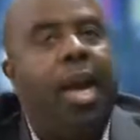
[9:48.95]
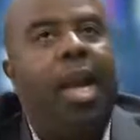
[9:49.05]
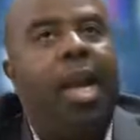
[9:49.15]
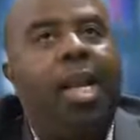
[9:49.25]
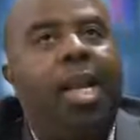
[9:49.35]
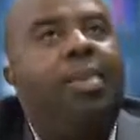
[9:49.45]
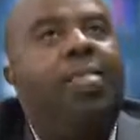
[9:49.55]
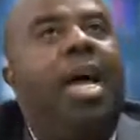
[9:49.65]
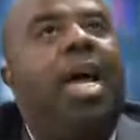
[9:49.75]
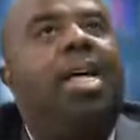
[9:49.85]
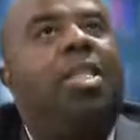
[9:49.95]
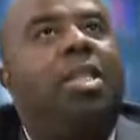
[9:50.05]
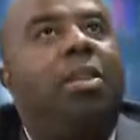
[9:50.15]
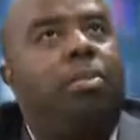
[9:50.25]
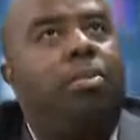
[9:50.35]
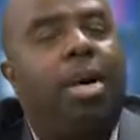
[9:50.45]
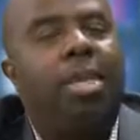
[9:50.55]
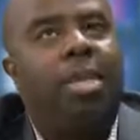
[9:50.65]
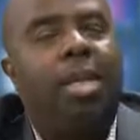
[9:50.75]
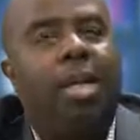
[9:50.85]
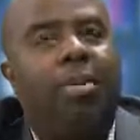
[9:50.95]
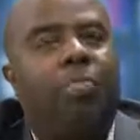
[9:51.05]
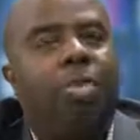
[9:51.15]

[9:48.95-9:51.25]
And even as the president,